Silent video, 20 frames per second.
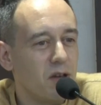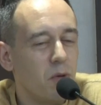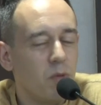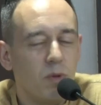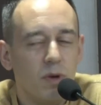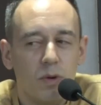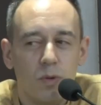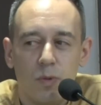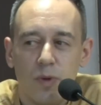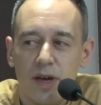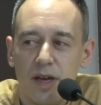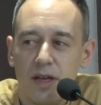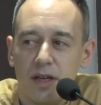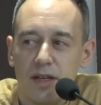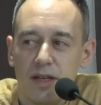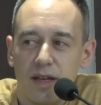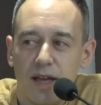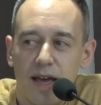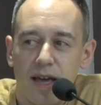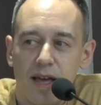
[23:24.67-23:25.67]
We wait
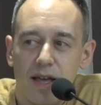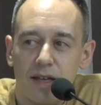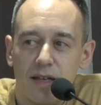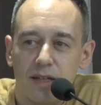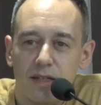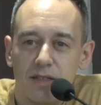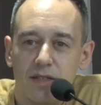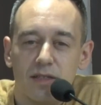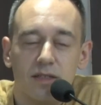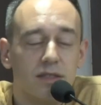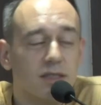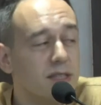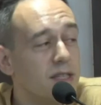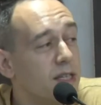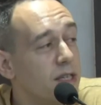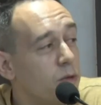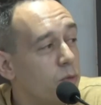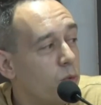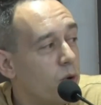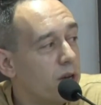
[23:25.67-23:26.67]
to
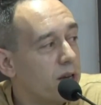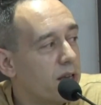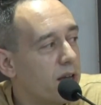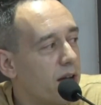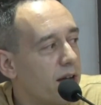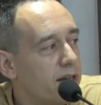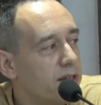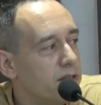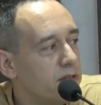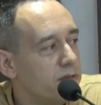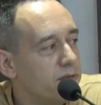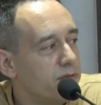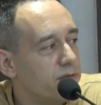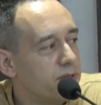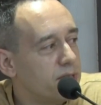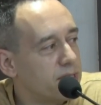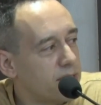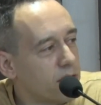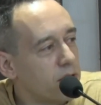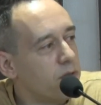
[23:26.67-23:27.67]
see what kind of
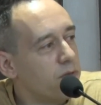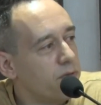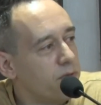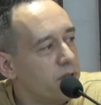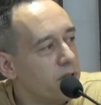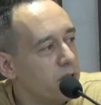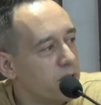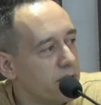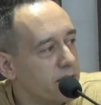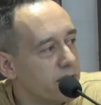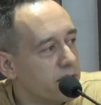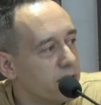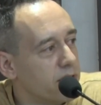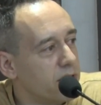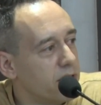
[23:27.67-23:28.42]
subtle feeling